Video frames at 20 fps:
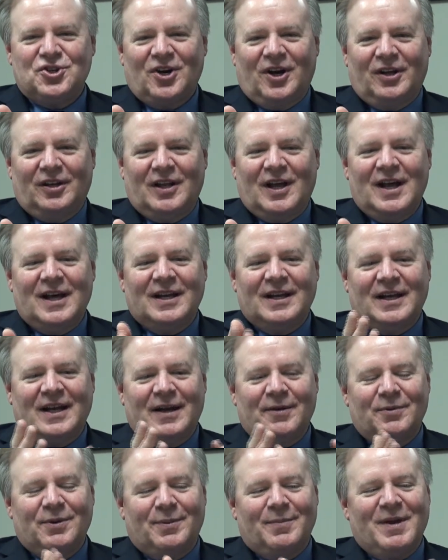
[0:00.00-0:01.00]
in Charlotte,
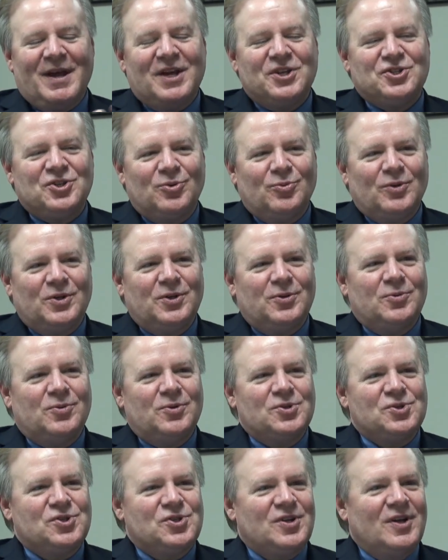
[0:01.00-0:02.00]
and I would imagine when
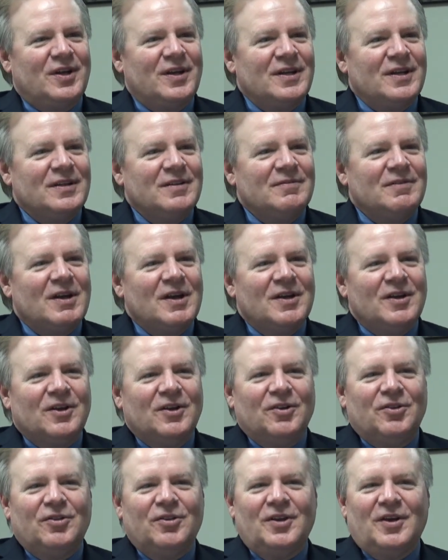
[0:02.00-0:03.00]
you were studying
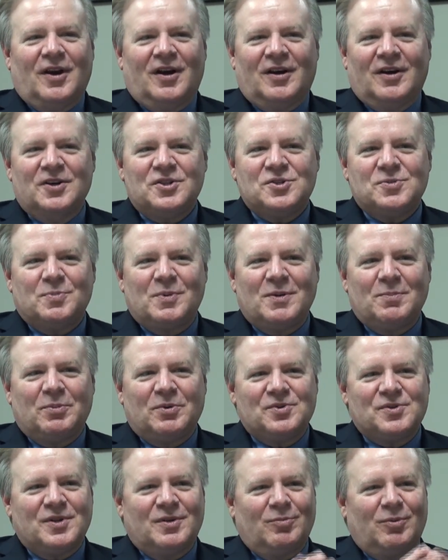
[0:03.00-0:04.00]
the arts,
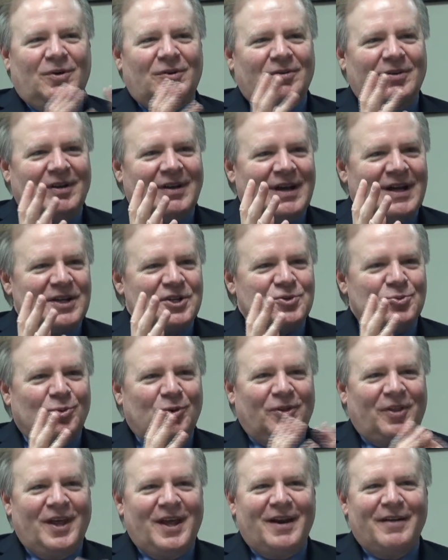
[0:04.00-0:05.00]
people said, well,
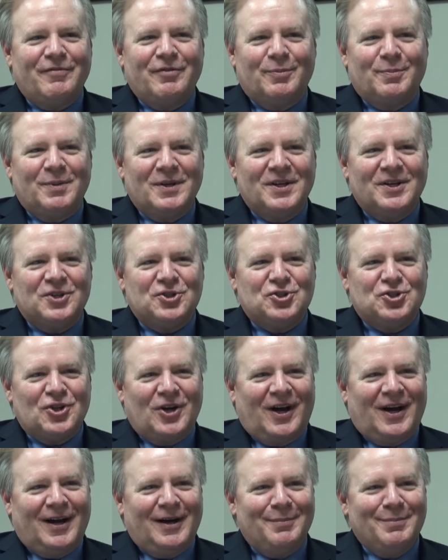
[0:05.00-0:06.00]
gosh, will that ever be a
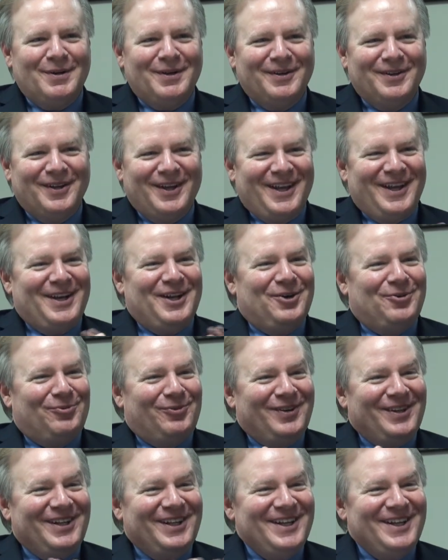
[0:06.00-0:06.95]
job? And it